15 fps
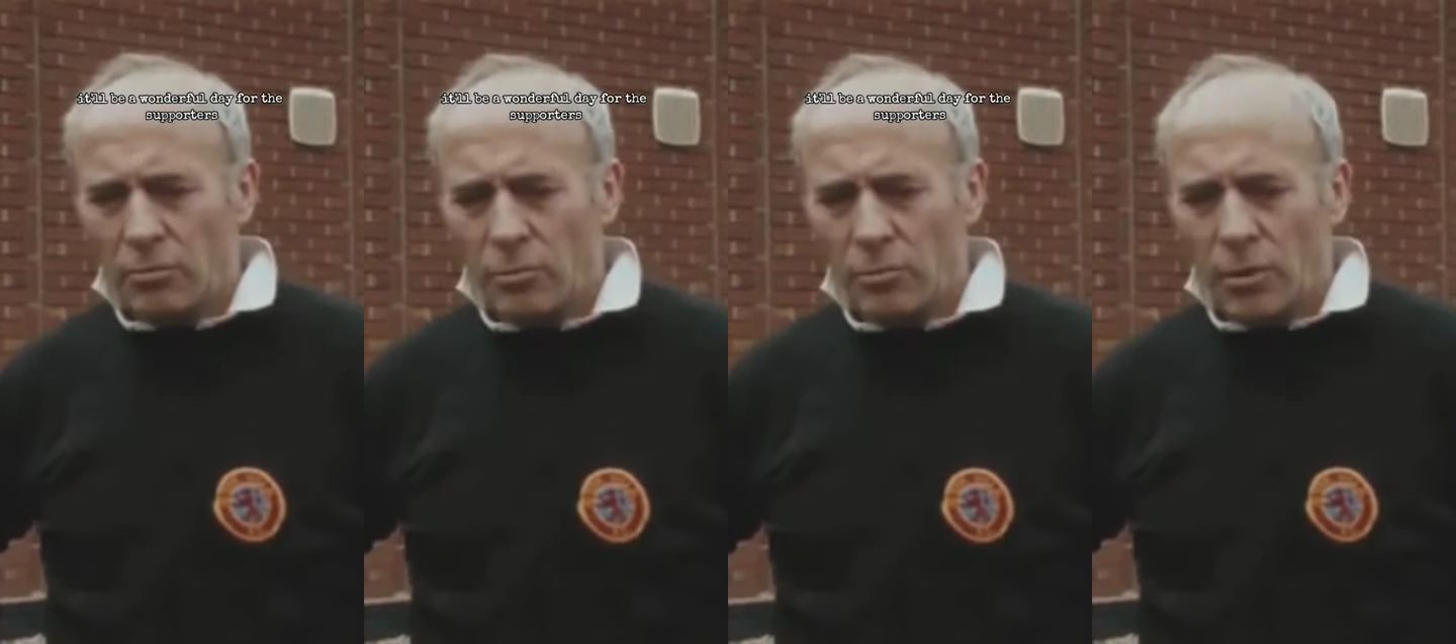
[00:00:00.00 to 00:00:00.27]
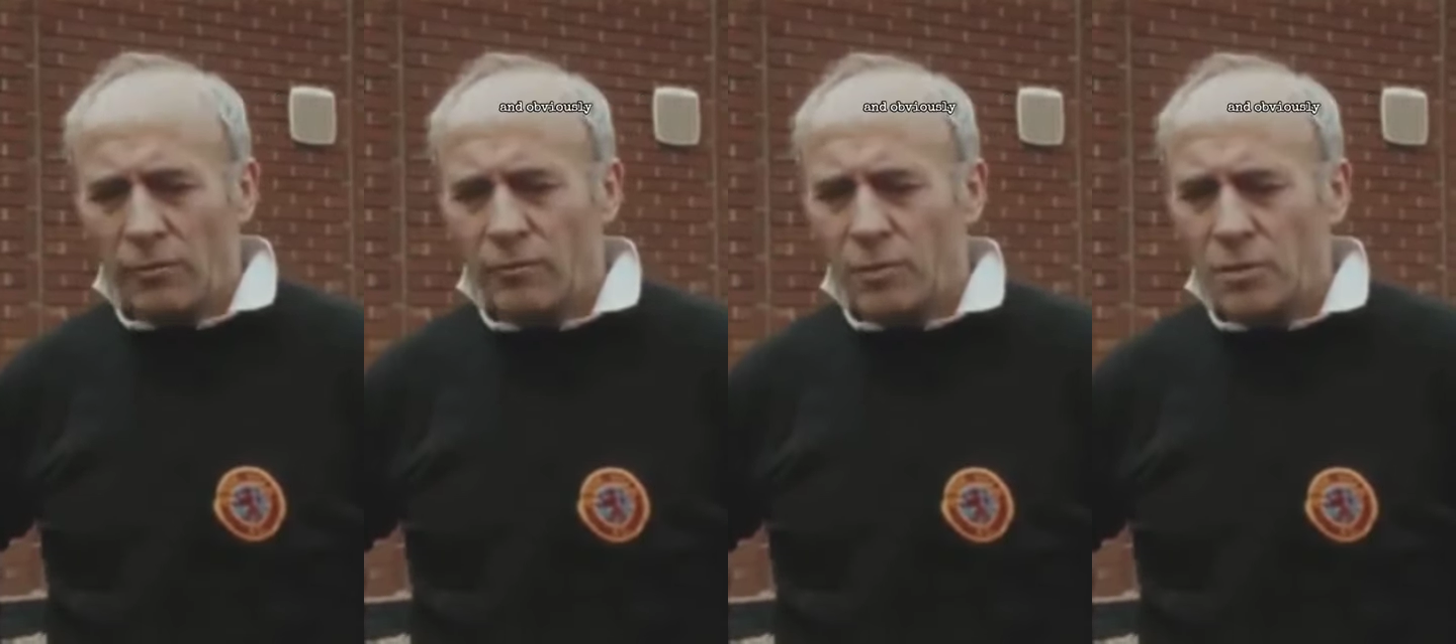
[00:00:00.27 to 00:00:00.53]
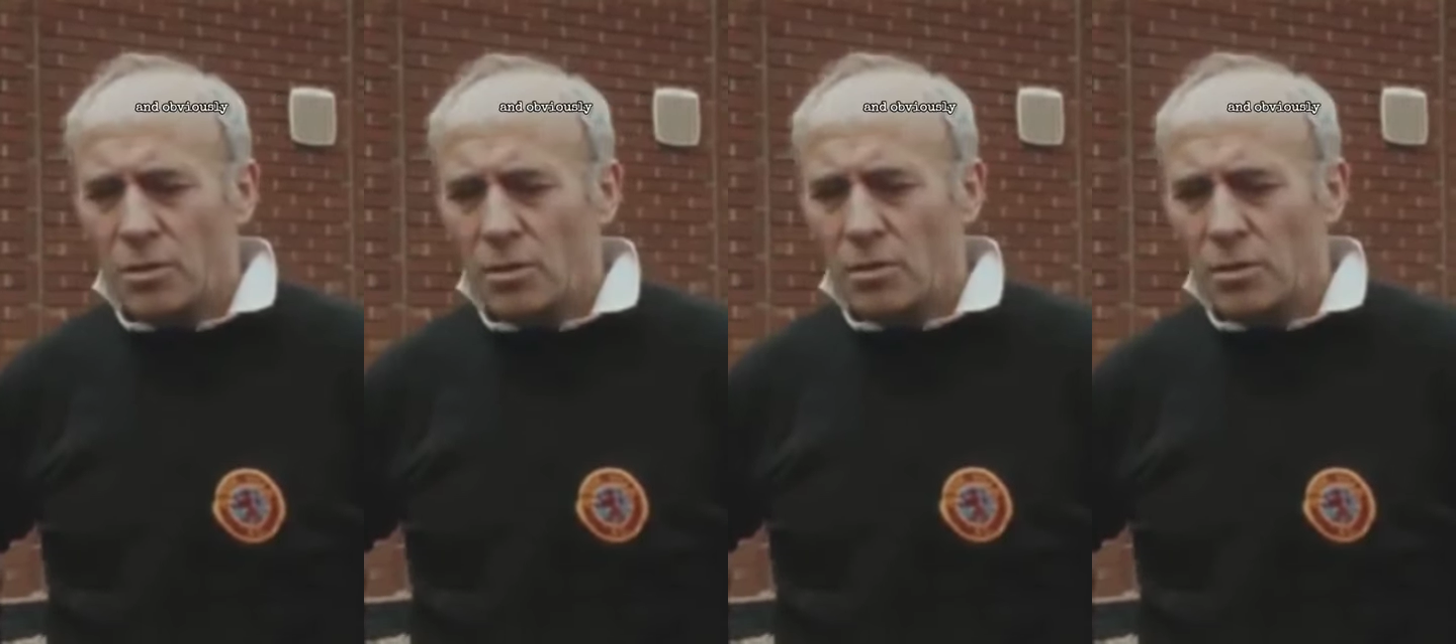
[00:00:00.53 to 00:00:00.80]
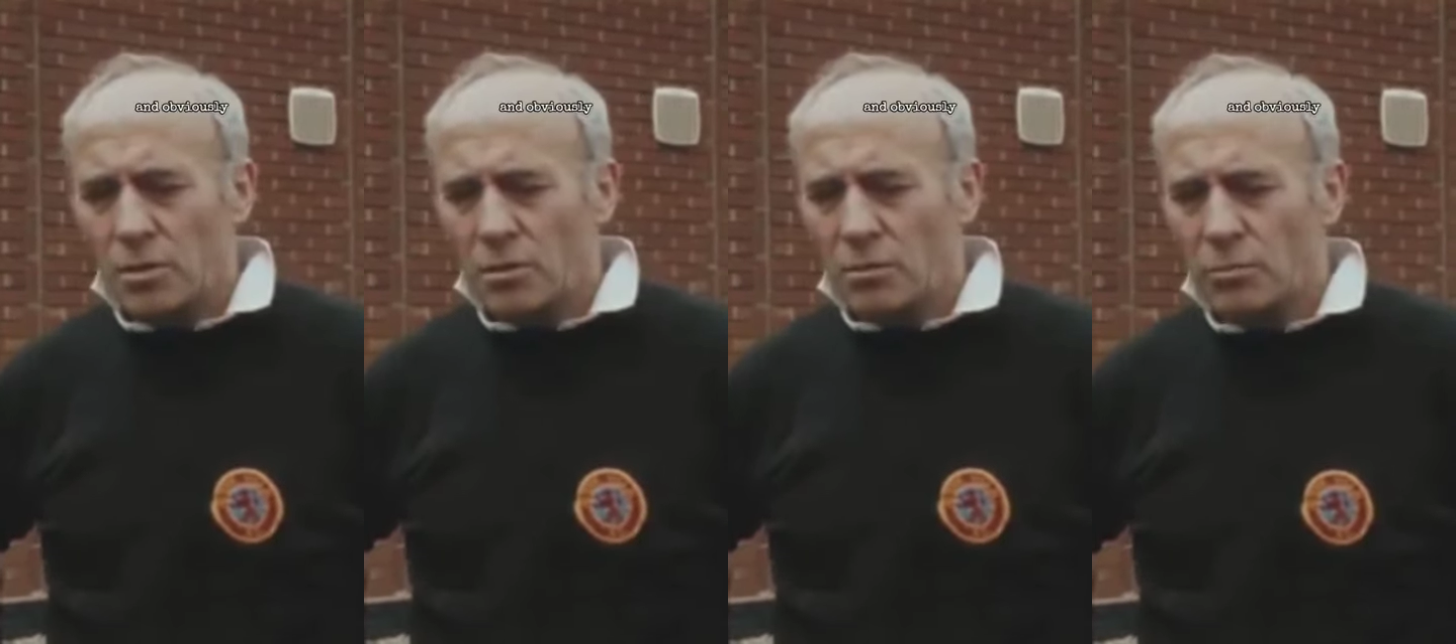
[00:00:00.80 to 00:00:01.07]
Um,
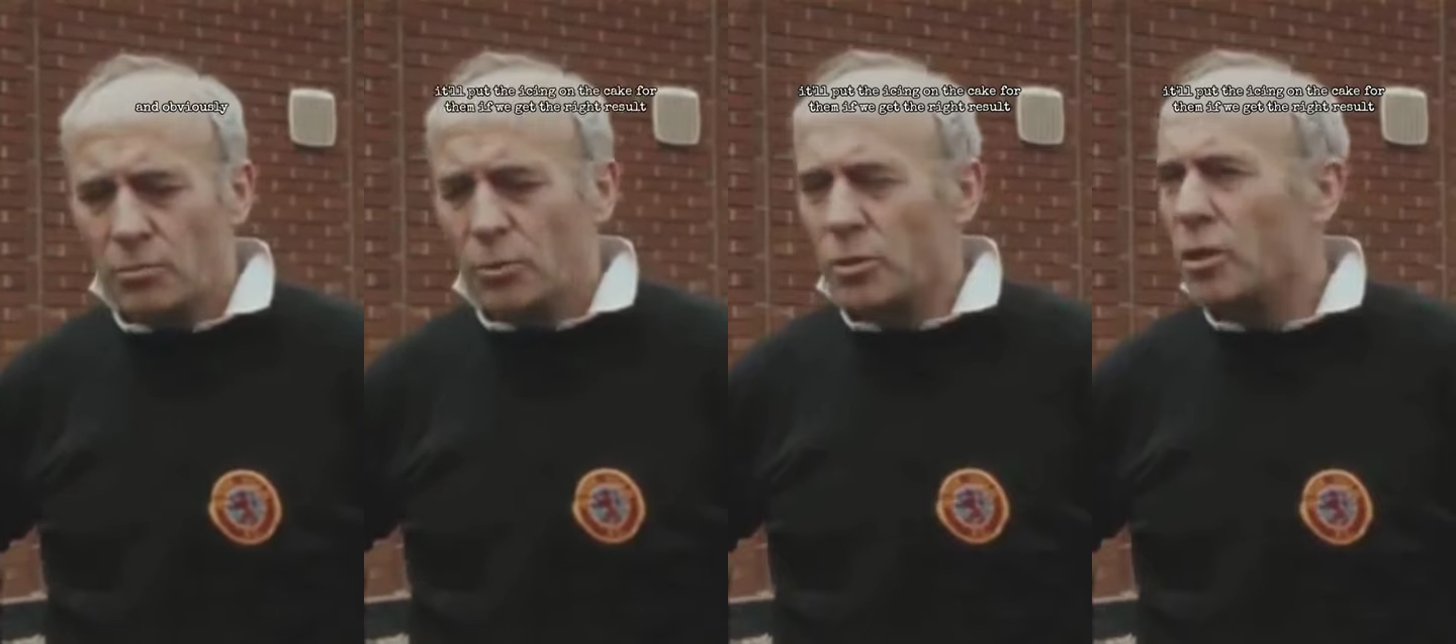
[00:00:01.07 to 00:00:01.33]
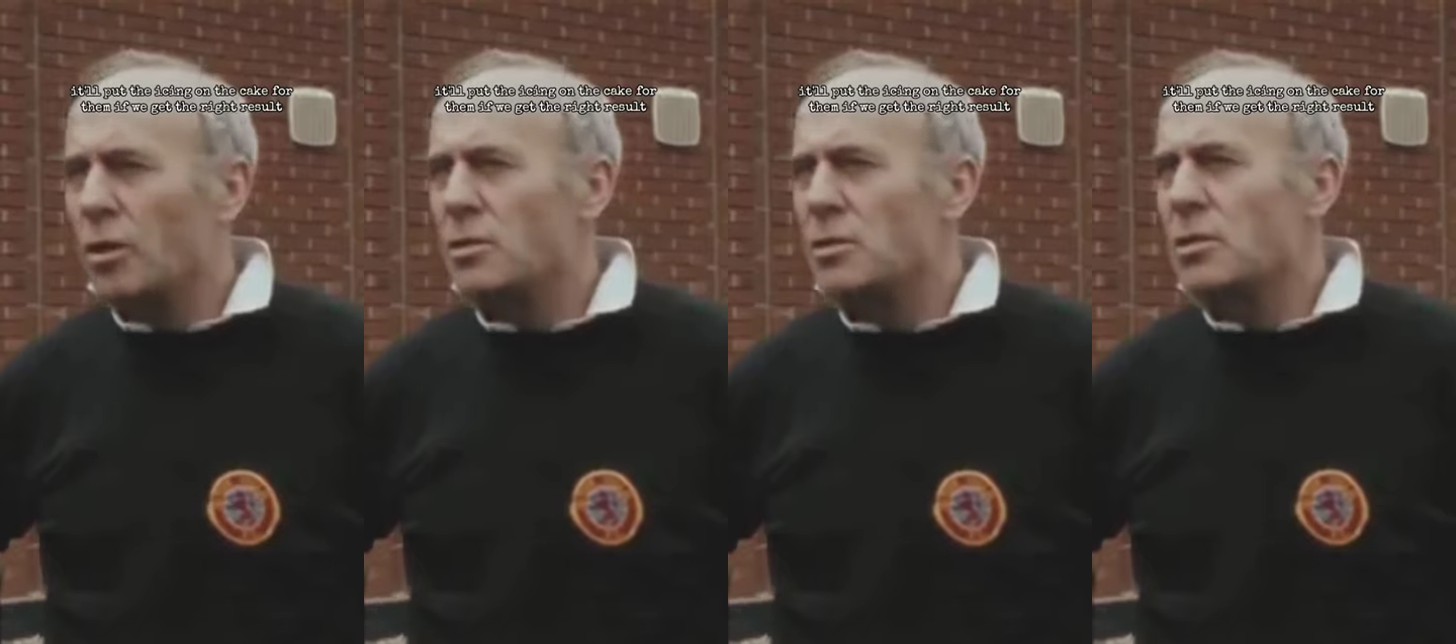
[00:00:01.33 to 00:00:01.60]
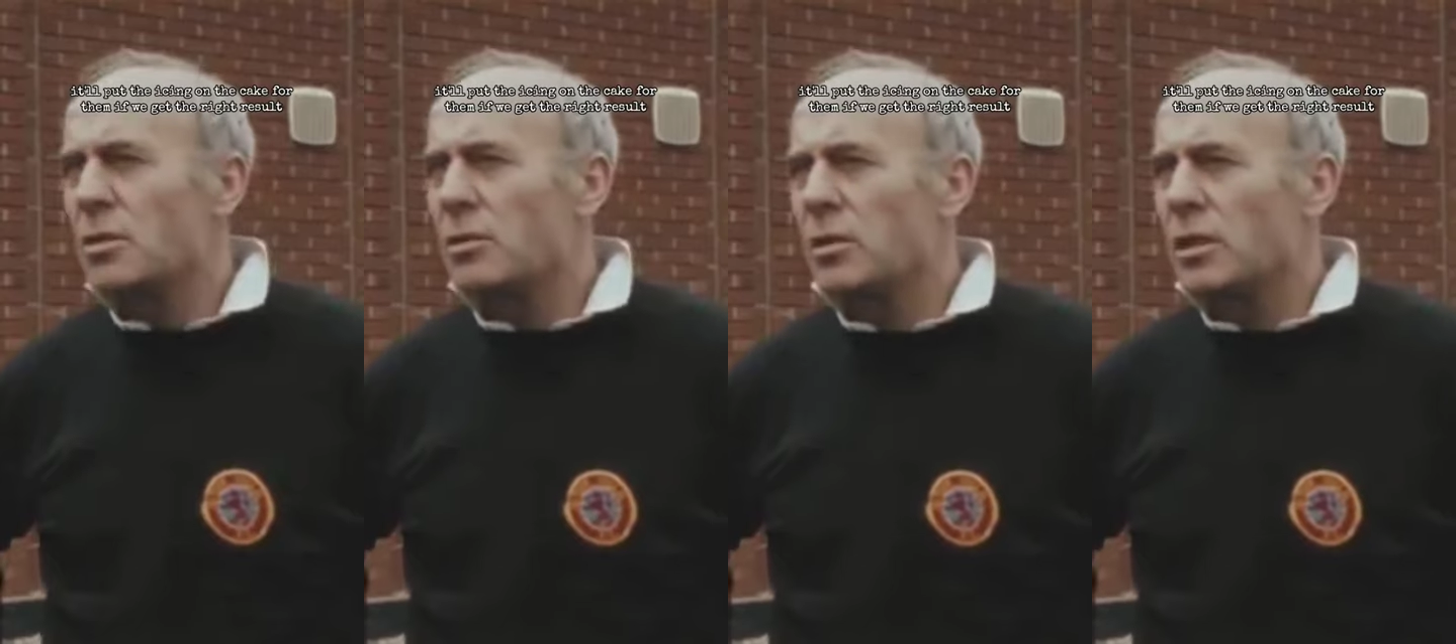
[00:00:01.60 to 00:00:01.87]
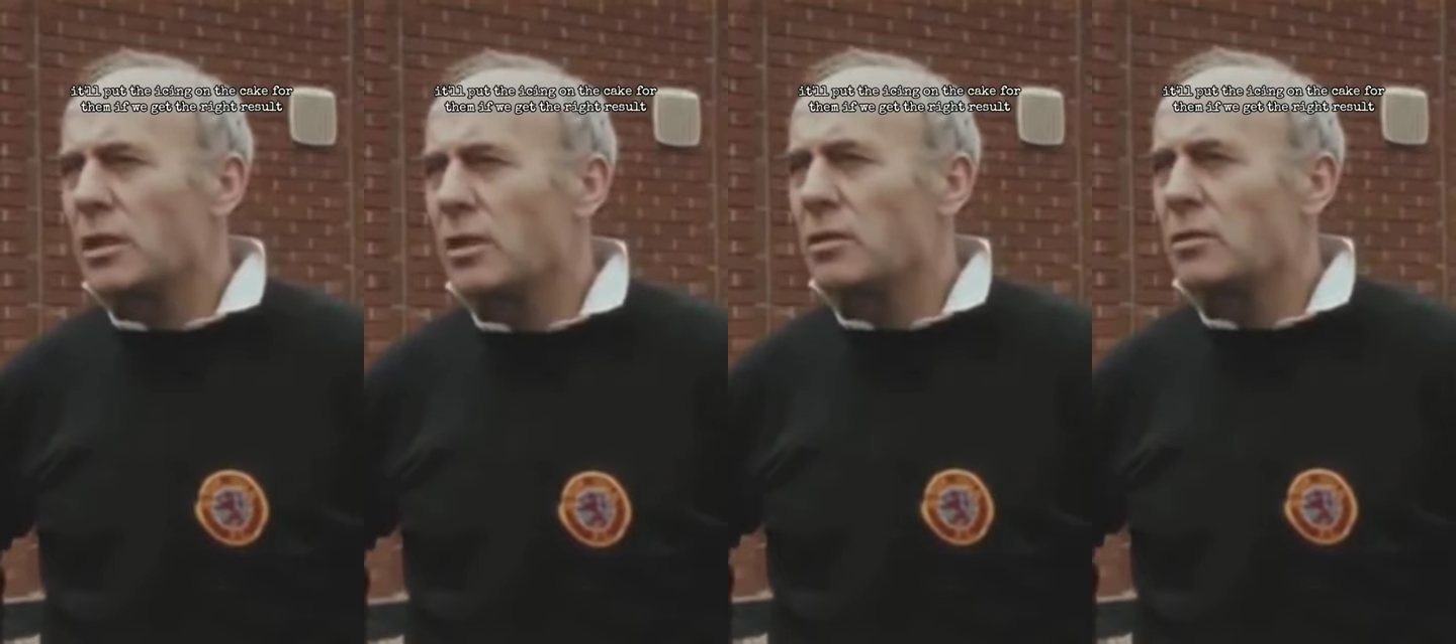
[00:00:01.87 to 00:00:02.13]
obviously, it'll put the
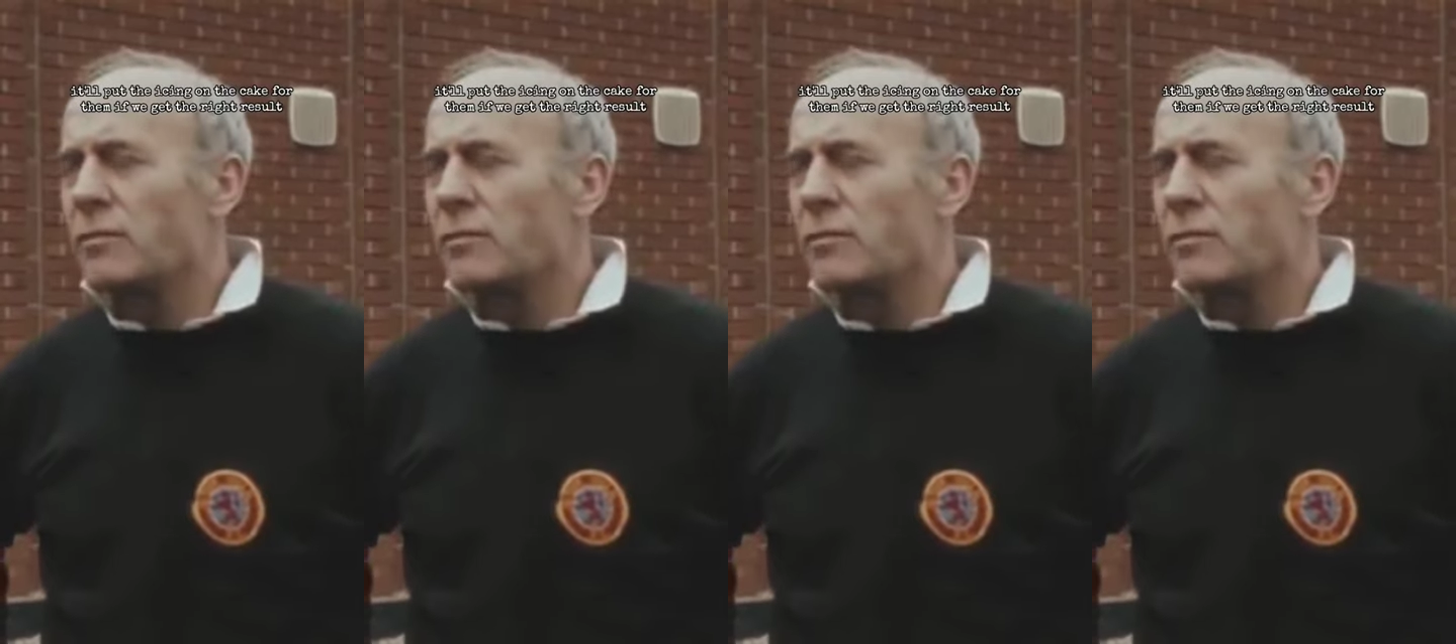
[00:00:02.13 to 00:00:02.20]
icing on